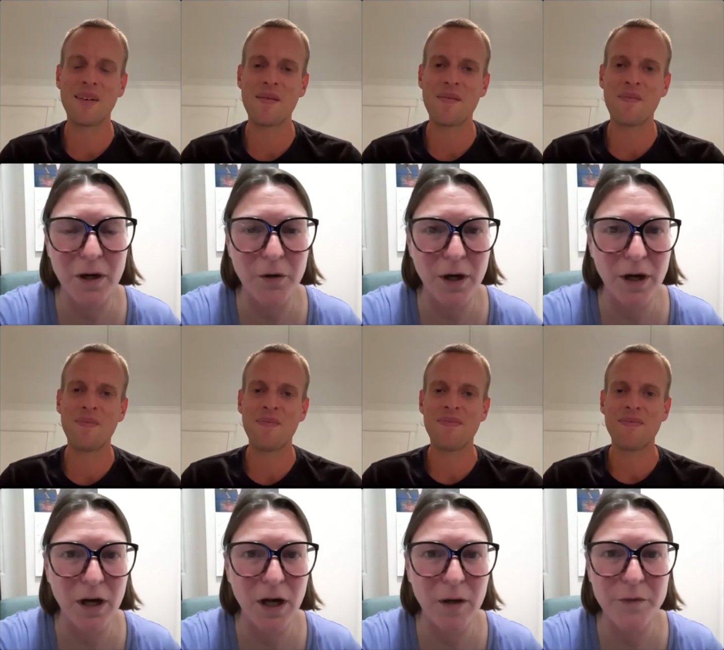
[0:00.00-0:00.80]
Speaker 1: are
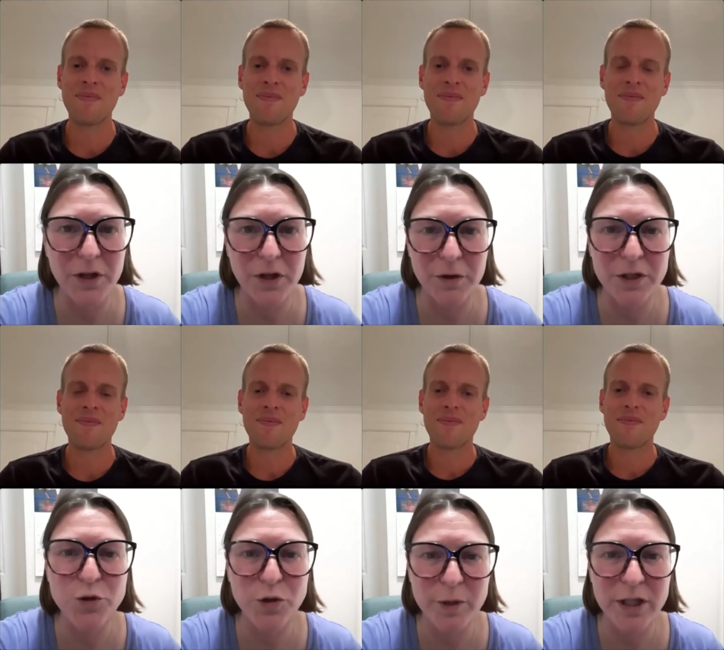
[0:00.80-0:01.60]
um, you know
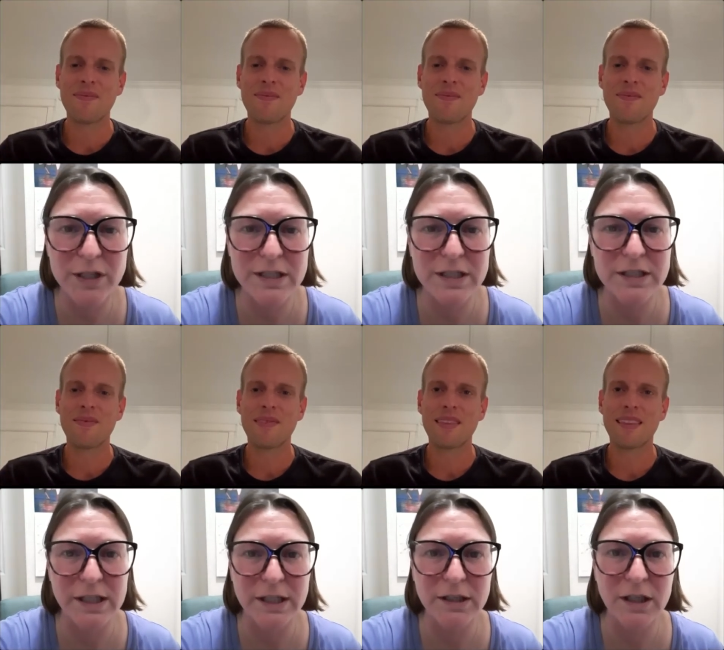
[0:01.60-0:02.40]
contributing to the
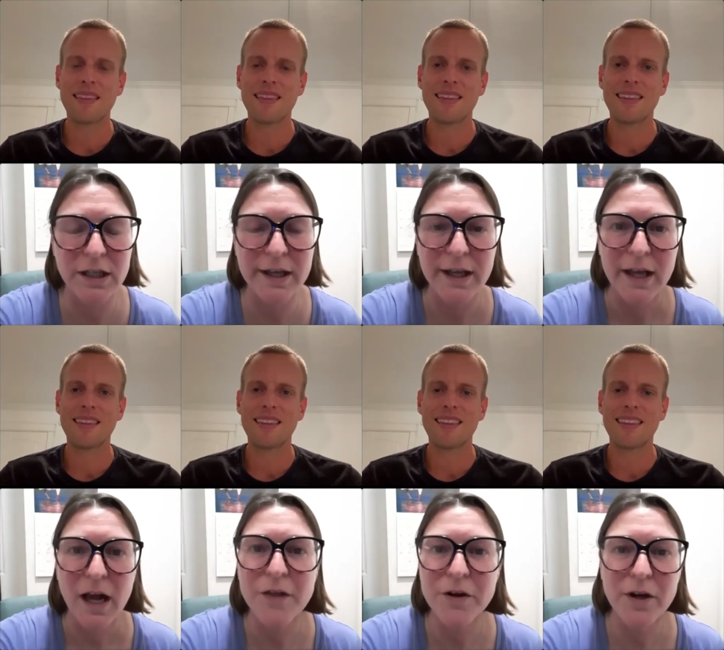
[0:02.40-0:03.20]
dialogue
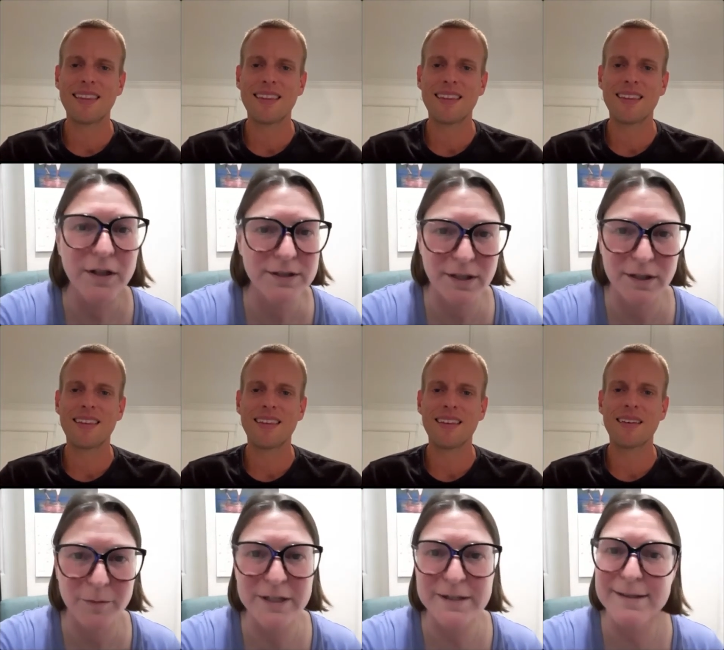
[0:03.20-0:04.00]
and they're all telling
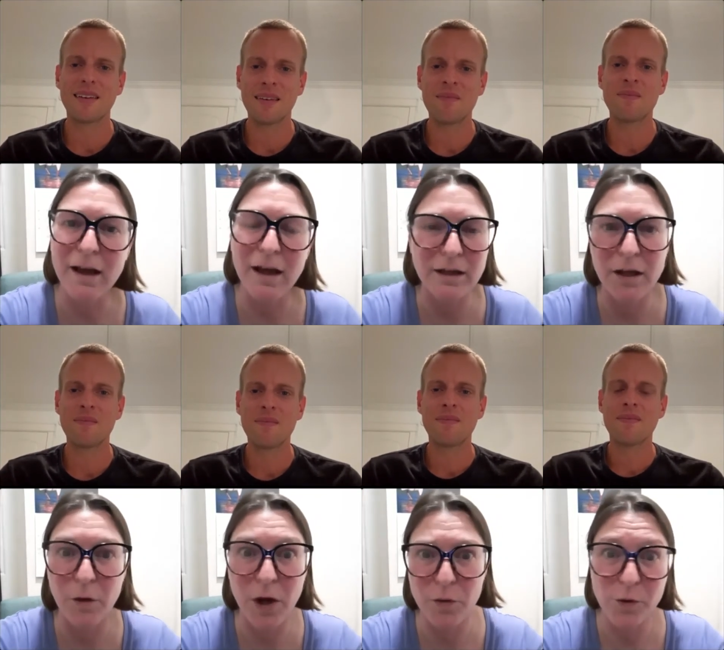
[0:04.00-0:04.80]
me to say you know
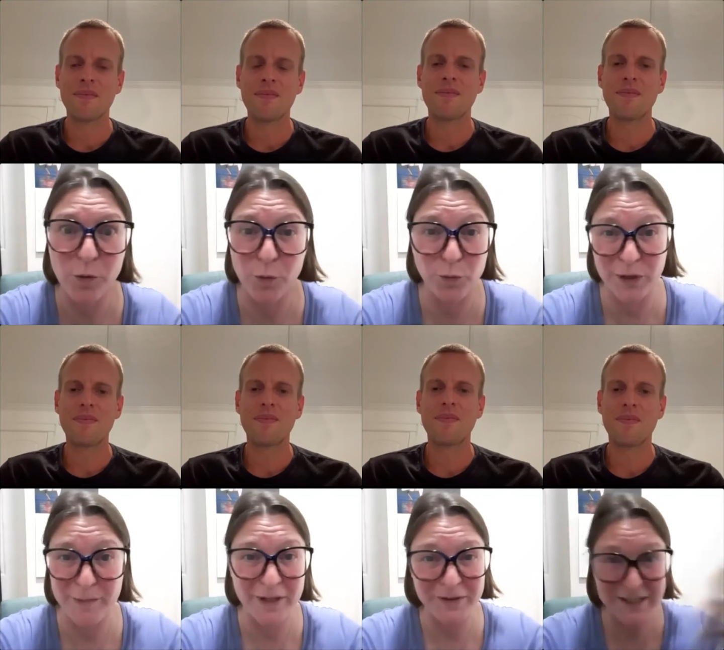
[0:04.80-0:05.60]
oh well what
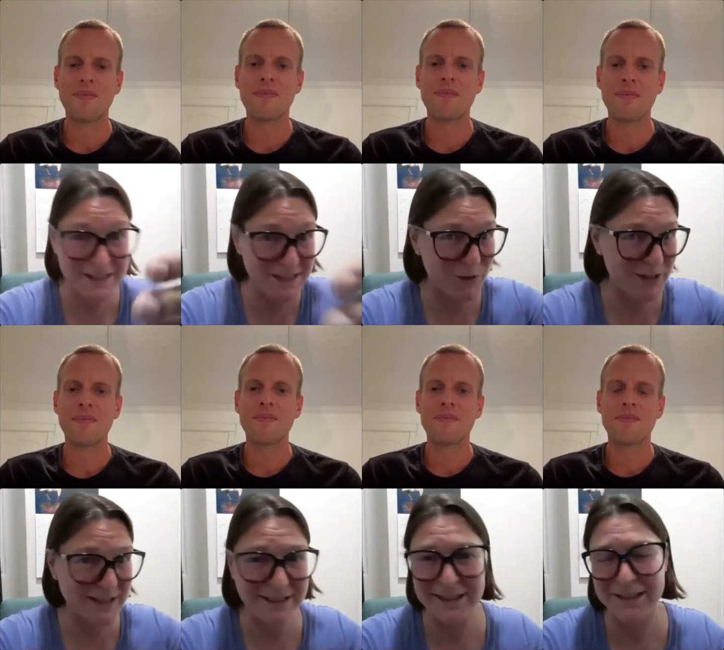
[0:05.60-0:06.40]
about this in
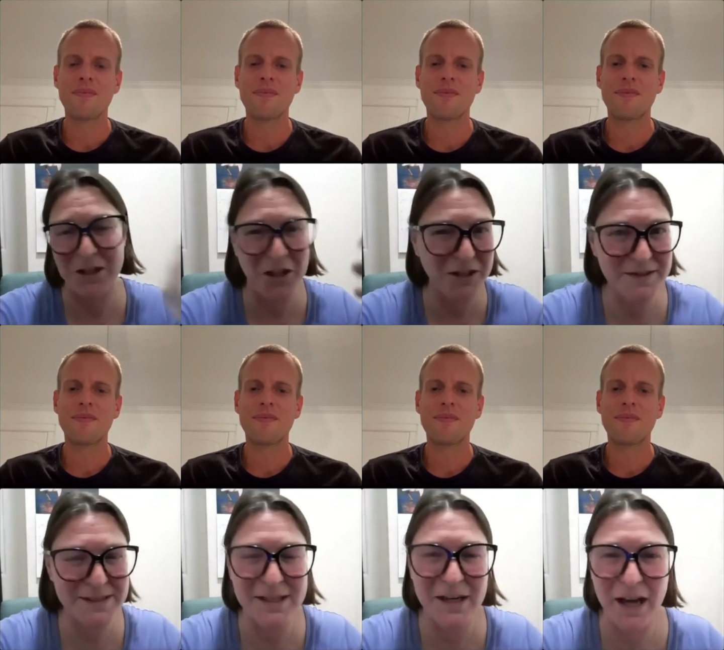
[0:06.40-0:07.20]
brazil and all of
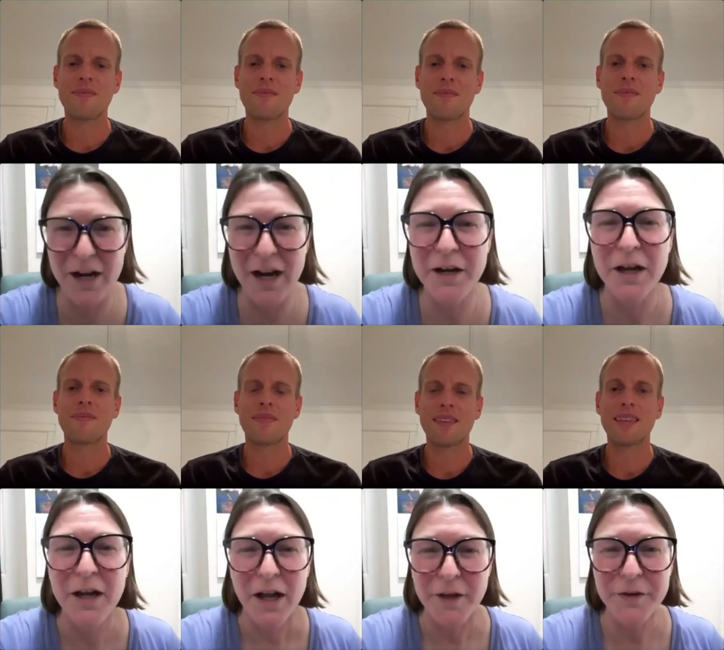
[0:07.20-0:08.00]
this and and
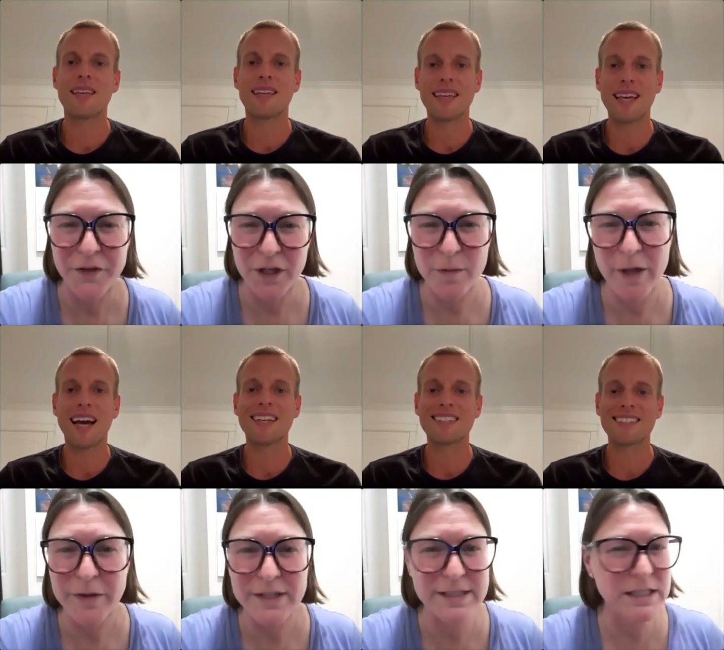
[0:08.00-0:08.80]
and the thing about
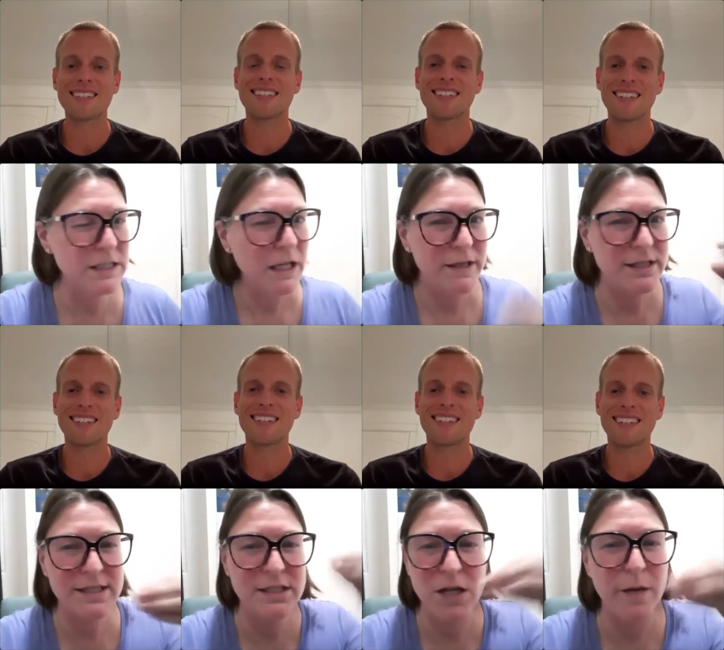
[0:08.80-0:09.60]
this is this
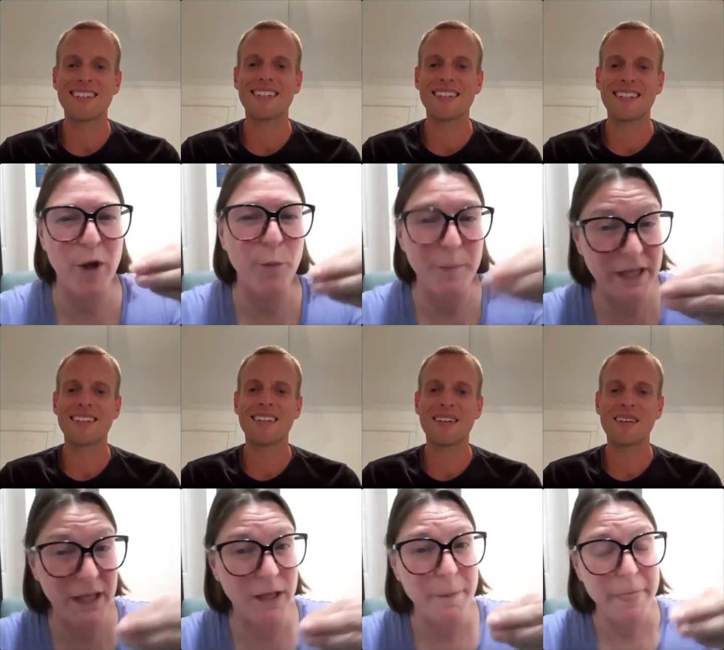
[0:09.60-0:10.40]
is not about me